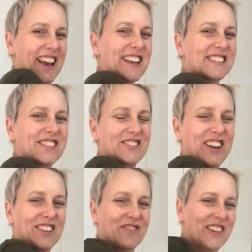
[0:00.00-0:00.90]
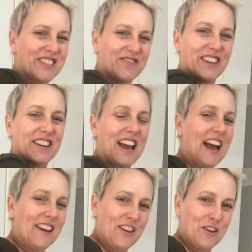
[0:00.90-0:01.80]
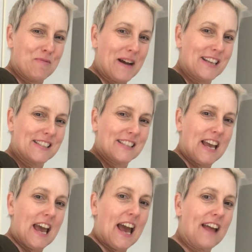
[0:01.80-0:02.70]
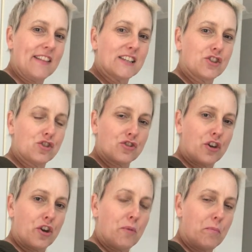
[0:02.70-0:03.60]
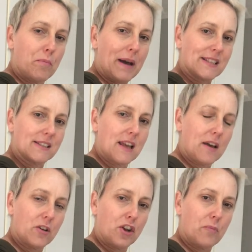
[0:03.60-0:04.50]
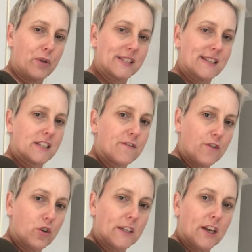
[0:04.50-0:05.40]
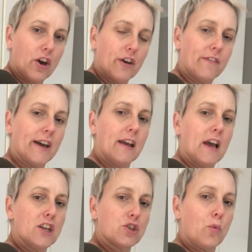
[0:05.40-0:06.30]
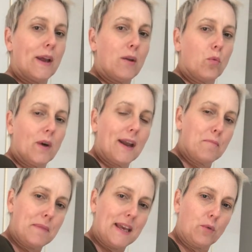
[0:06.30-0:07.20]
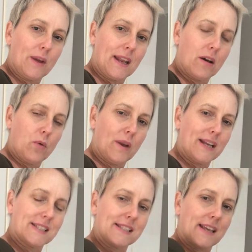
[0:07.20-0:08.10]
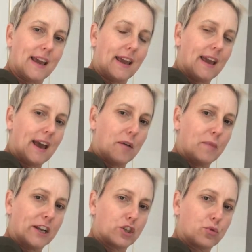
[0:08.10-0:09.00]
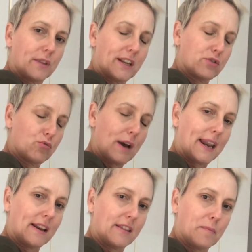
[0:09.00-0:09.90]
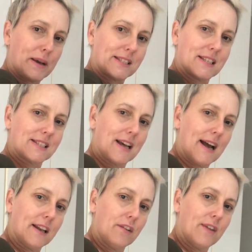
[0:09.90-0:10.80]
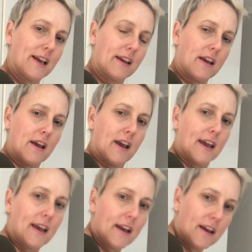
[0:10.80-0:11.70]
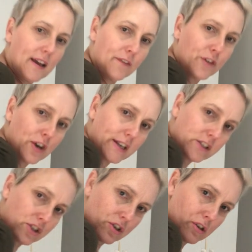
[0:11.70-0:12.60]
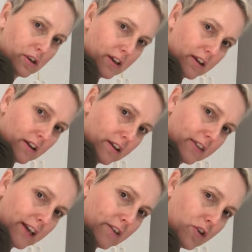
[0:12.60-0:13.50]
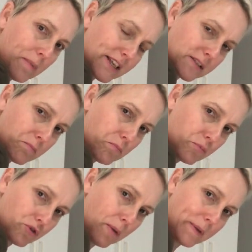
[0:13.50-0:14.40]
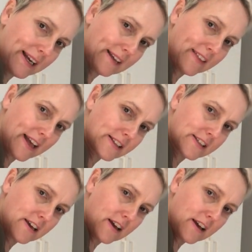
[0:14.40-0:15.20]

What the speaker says: a straight measurement under your bust, and there's no breast that's folding over. So what I mean when I say make sure that it's right under the bust, it's kind of like if you had to think of your bust dropping like that.